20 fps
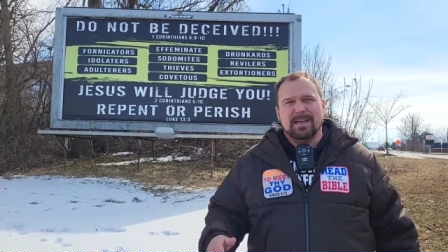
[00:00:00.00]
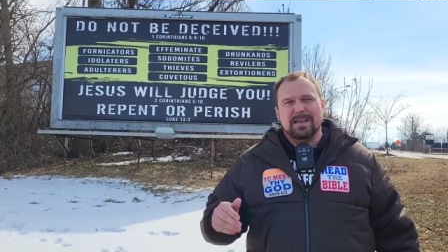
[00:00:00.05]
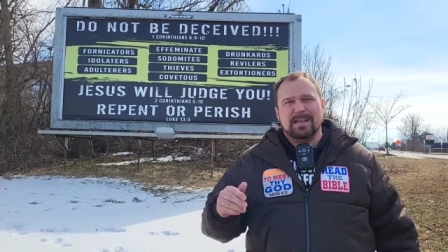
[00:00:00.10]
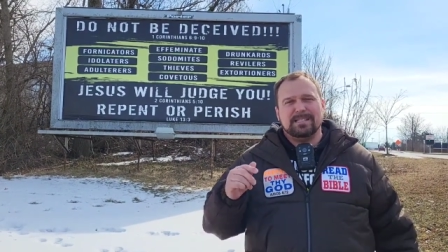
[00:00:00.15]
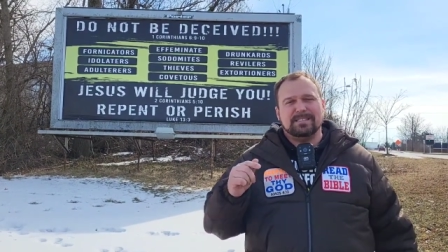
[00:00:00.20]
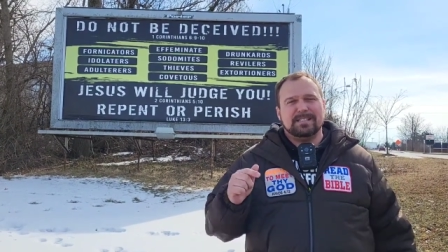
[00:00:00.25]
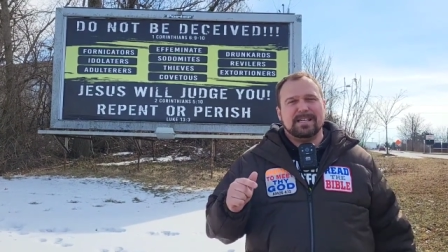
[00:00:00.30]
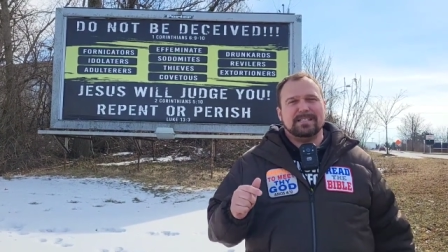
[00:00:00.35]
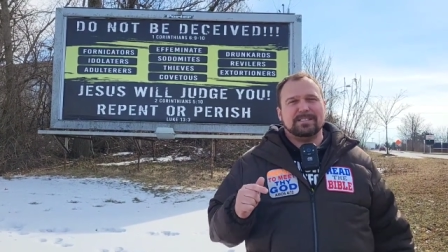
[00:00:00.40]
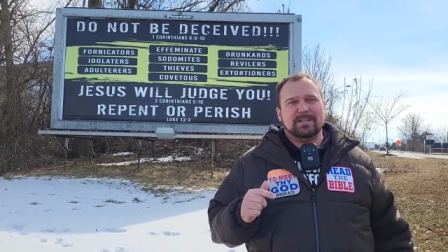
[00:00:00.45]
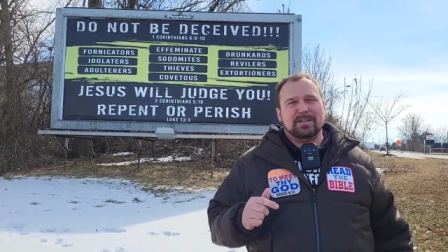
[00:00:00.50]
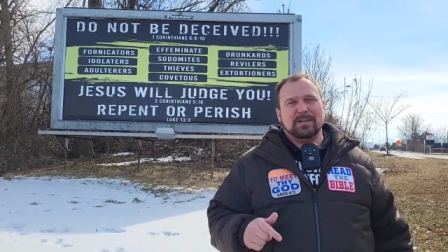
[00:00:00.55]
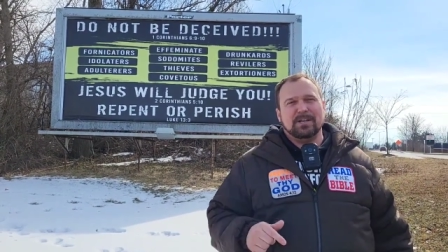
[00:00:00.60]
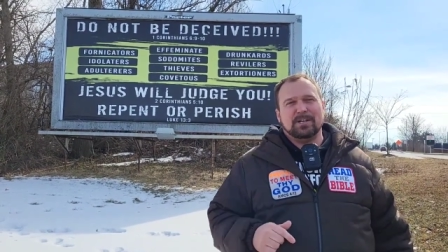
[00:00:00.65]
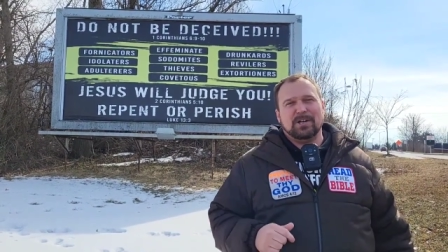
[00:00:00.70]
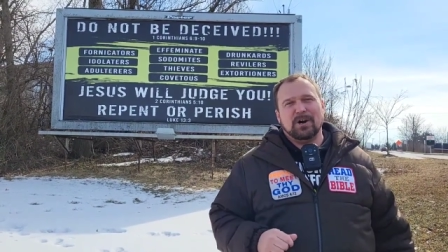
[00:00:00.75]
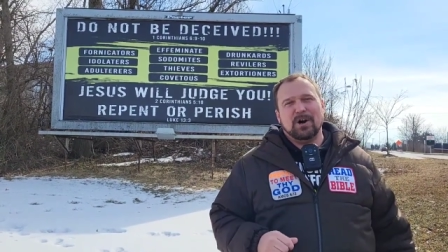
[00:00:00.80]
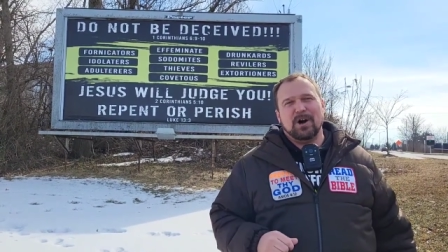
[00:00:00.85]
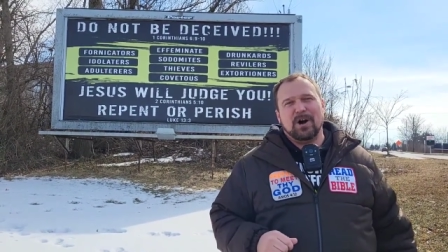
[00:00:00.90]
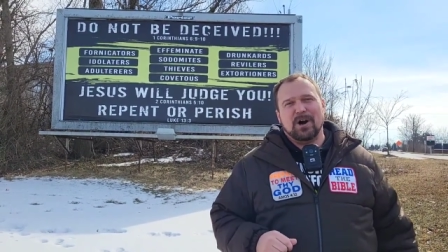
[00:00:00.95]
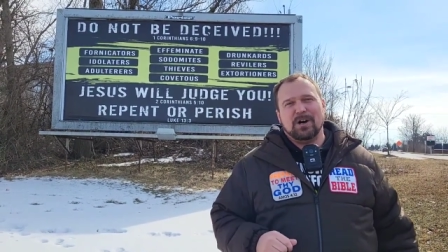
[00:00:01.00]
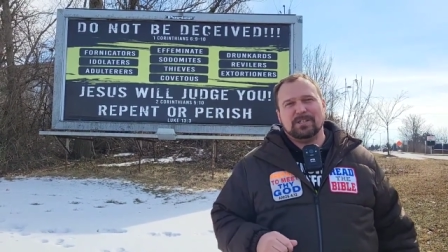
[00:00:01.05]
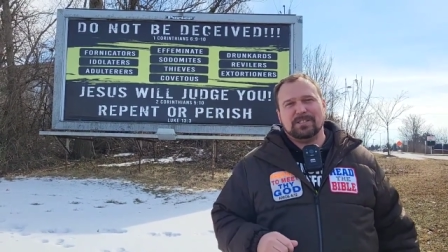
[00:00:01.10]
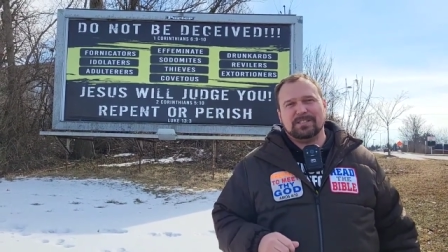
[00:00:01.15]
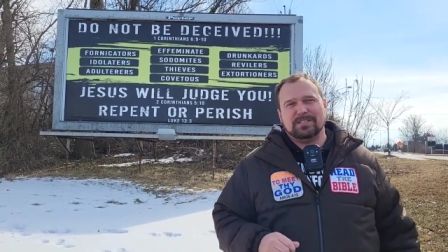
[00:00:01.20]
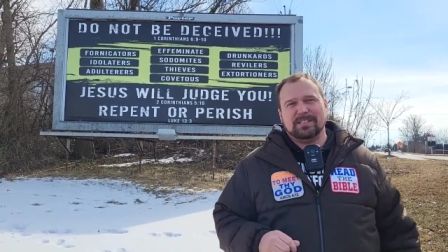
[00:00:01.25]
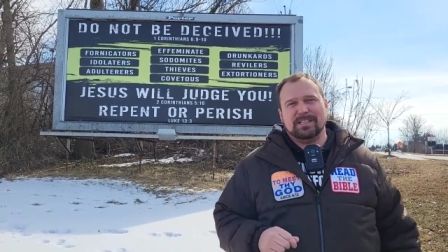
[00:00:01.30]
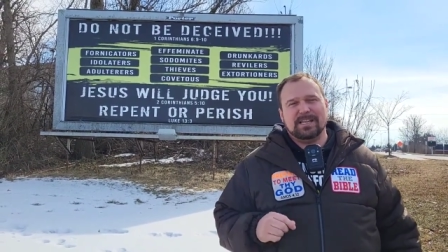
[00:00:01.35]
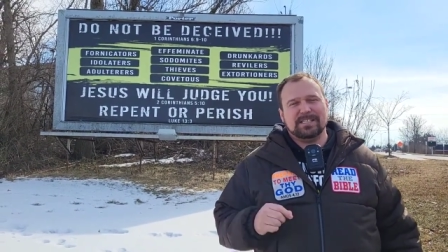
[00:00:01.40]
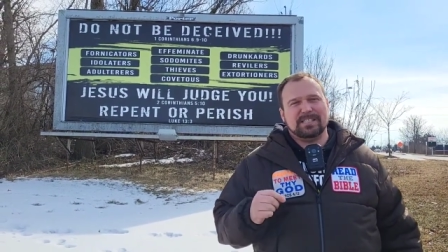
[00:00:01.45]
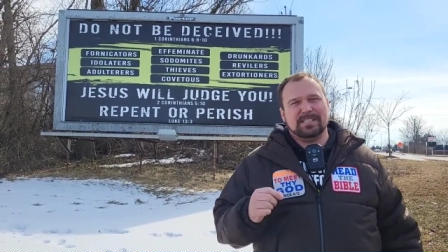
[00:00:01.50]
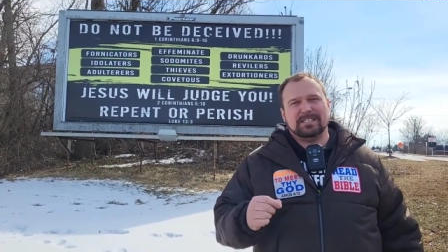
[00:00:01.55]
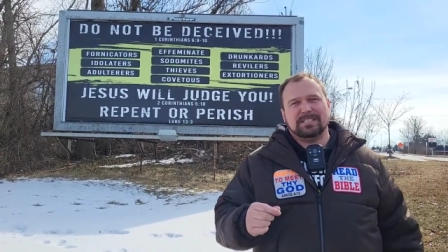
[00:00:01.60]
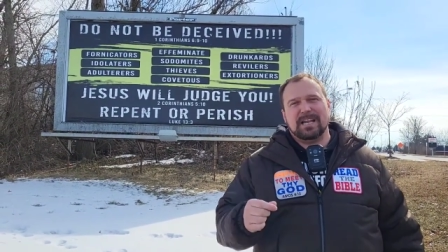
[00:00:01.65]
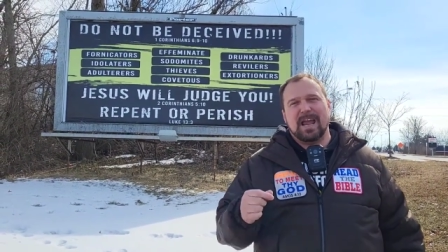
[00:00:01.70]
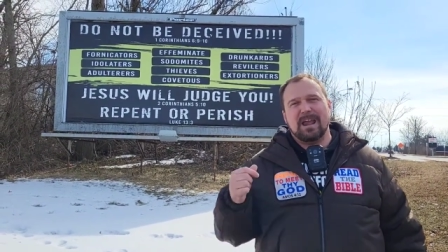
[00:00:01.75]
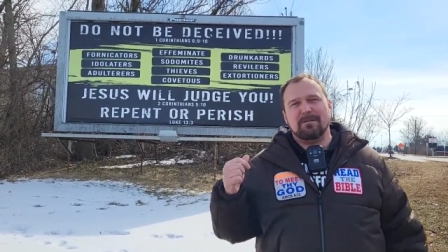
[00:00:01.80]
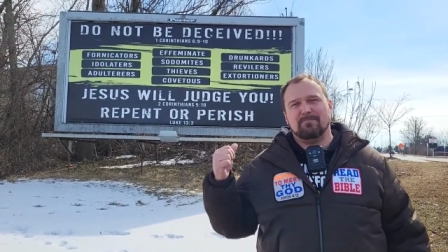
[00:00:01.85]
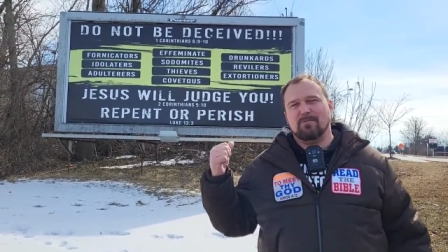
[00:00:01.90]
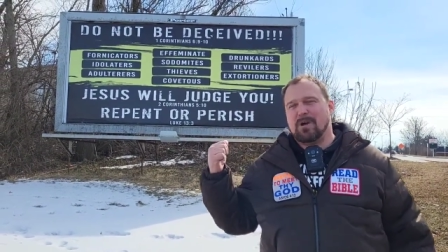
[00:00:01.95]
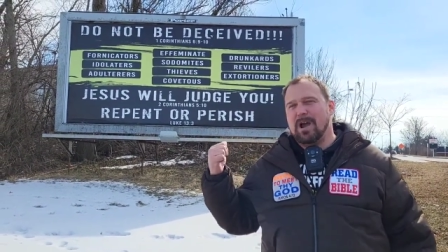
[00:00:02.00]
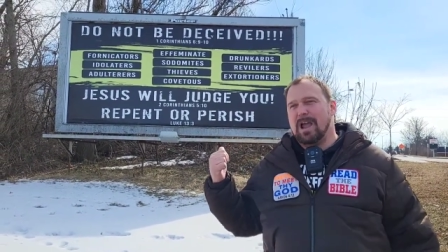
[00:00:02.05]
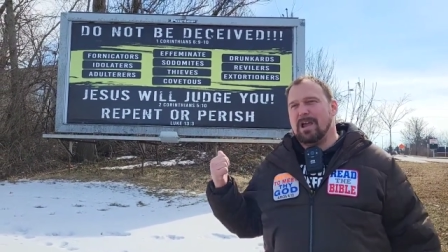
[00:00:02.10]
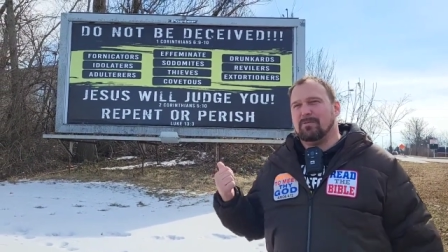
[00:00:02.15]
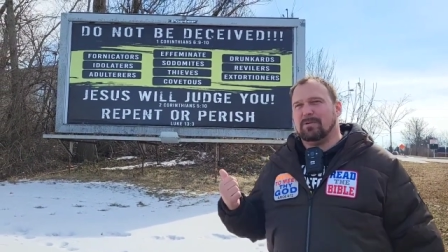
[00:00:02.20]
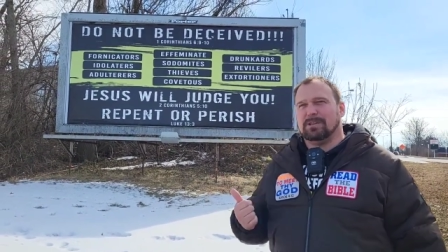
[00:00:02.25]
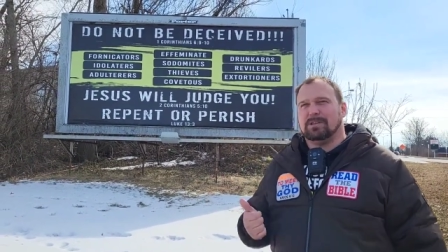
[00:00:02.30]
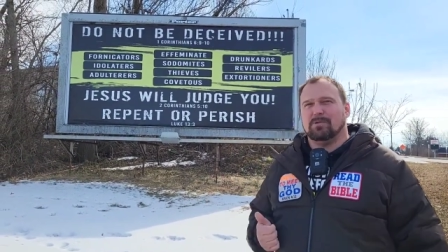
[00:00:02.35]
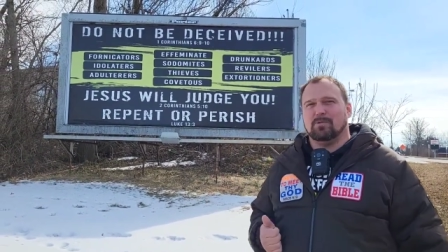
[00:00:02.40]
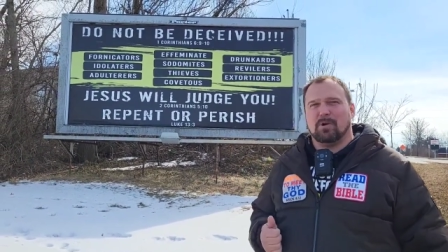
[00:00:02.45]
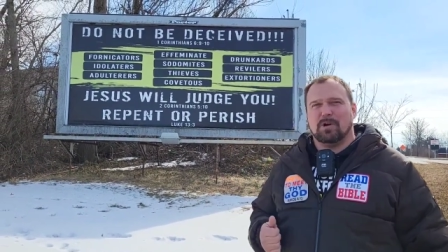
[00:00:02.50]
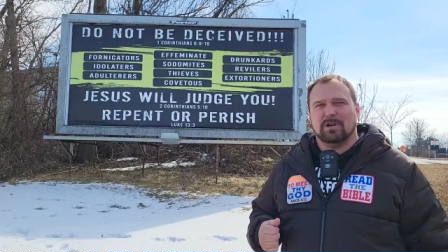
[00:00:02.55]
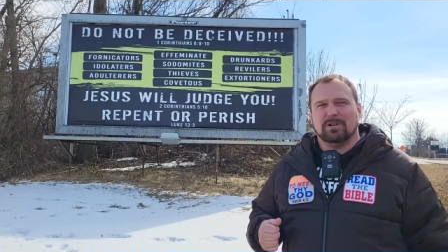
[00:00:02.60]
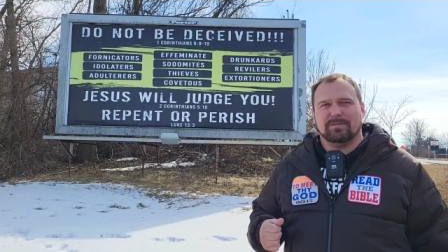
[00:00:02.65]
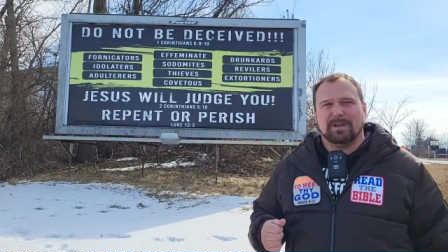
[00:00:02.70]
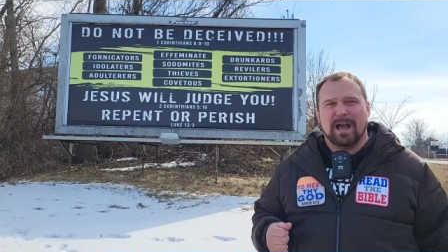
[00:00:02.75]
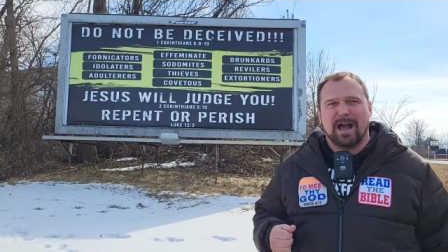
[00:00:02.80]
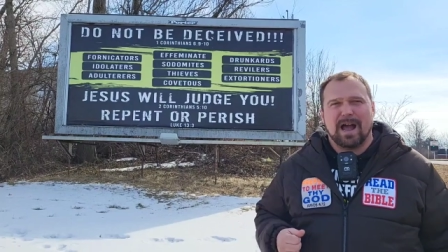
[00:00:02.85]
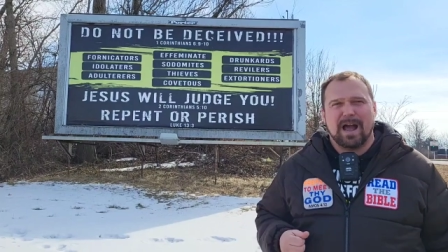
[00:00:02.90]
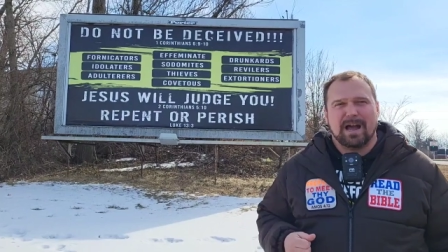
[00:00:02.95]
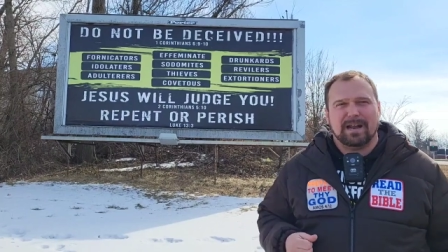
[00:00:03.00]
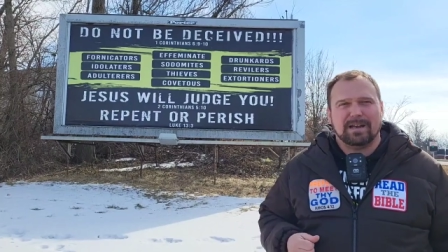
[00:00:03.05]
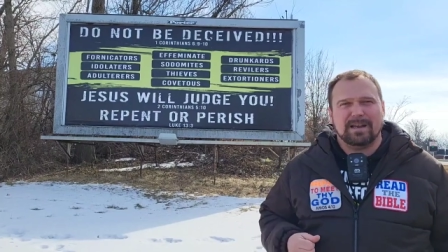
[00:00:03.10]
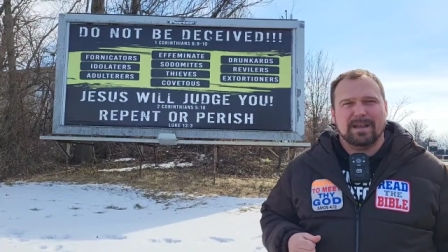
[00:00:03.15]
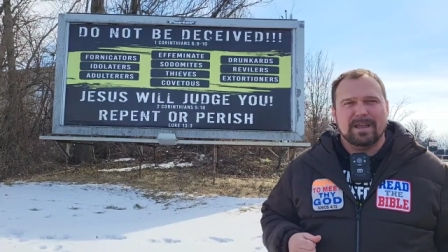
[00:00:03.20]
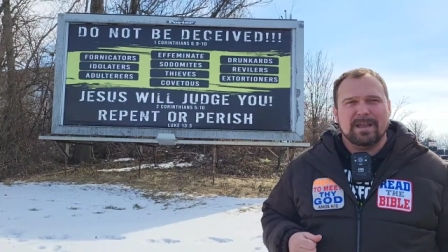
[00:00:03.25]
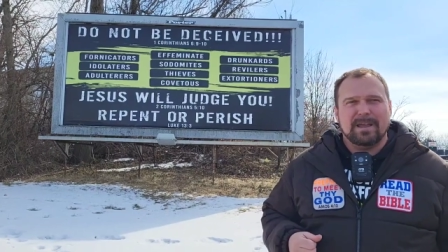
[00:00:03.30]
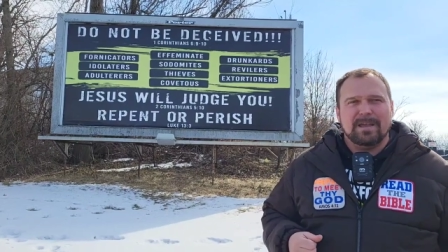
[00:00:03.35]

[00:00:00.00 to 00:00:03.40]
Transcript: is this going to cost? And it's the same way with the Word of God.